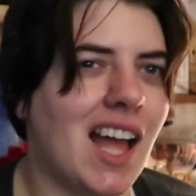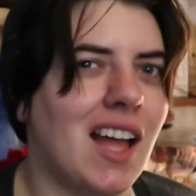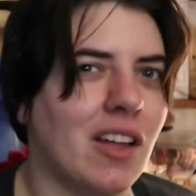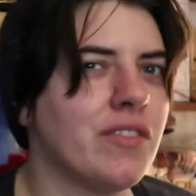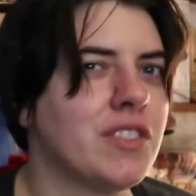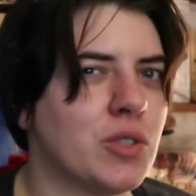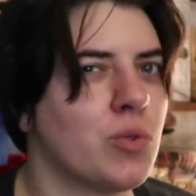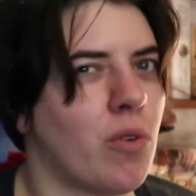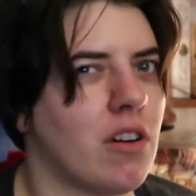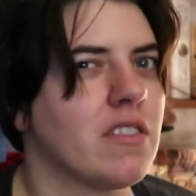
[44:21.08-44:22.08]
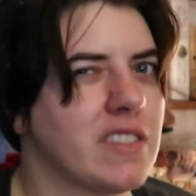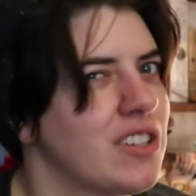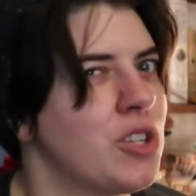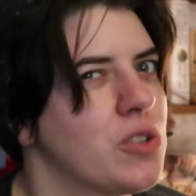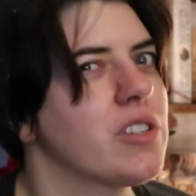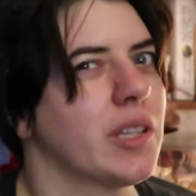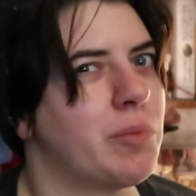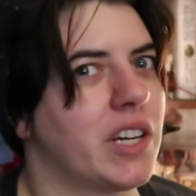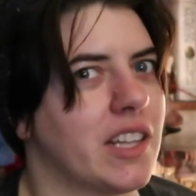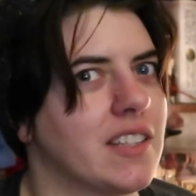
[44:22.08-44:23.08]
elves and dwarves are usually
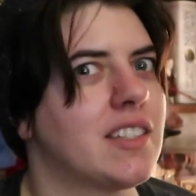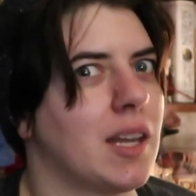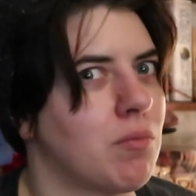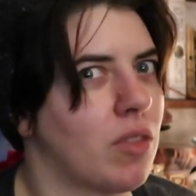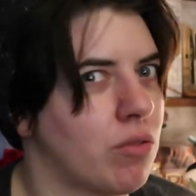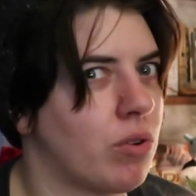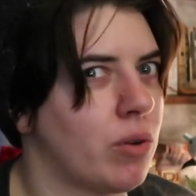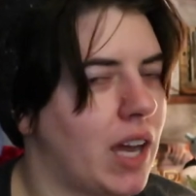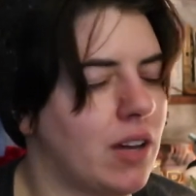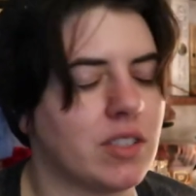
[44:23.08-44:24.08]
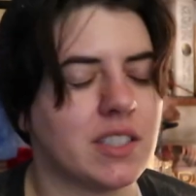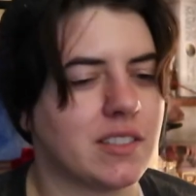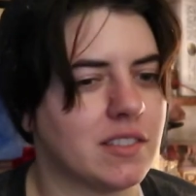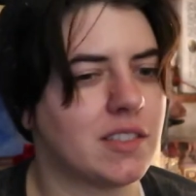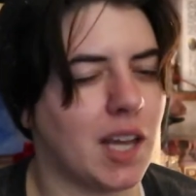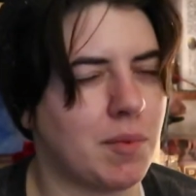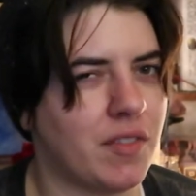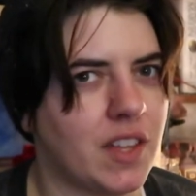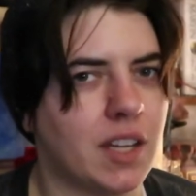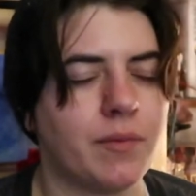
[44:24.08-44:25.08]
pretty the same throughout type of
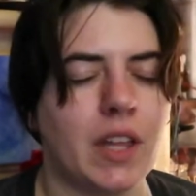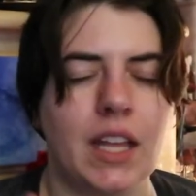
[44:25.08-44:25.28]
thing.